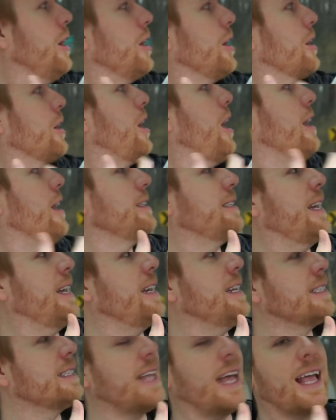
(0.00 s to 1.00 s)
her content
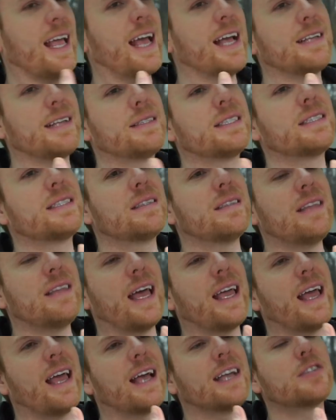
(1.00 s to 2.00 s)
is like ex-
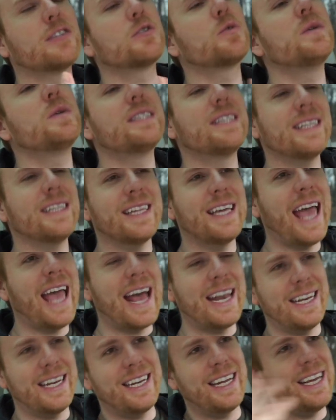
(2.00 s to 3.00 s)
like exquisitely
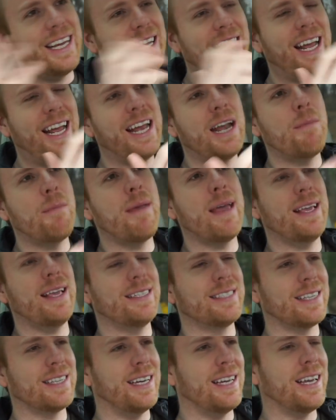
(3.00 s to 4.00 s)
edited and
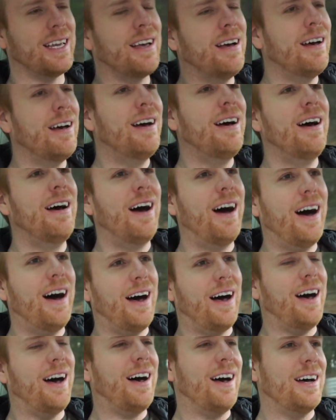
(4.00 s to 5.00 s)
amazing.
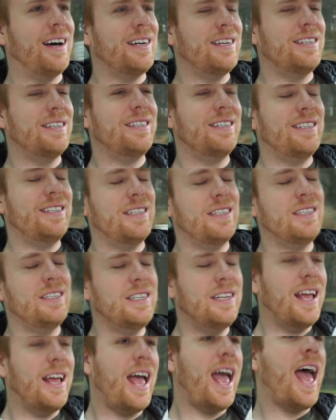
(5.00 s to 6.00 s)
Uh,
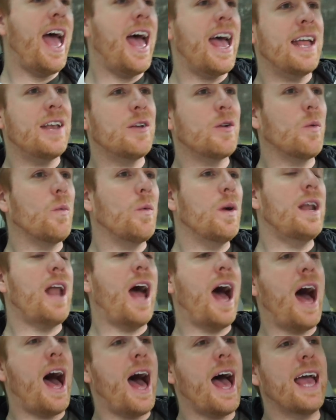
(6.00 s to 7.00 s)
and when
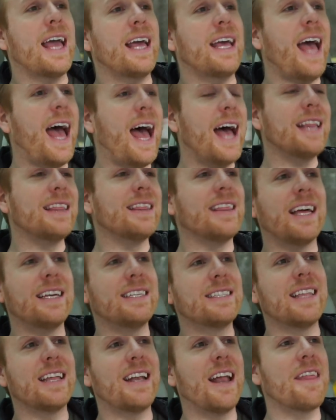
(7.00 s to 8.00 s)
I had
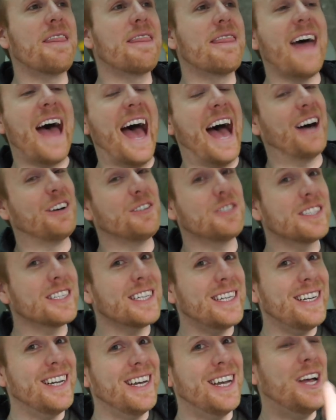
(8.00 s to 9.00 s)
less than a
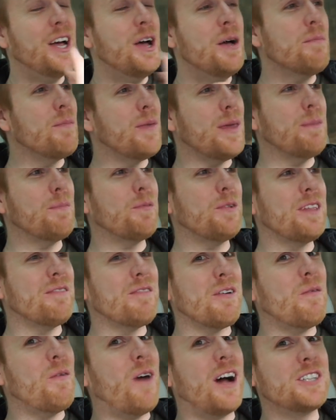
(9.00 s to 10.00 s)
thousand people
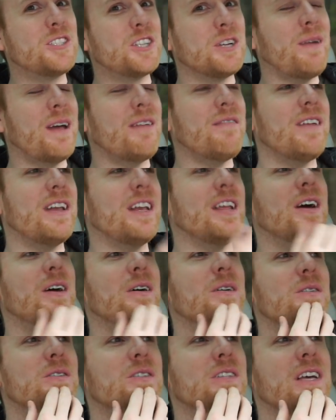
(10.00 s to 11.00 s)
even watching my
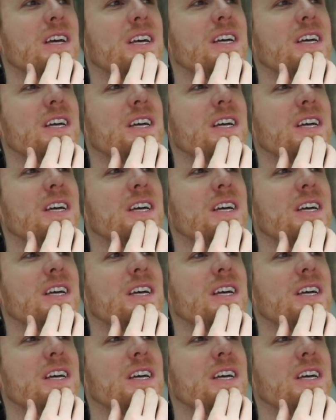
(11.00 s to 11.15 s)
videos,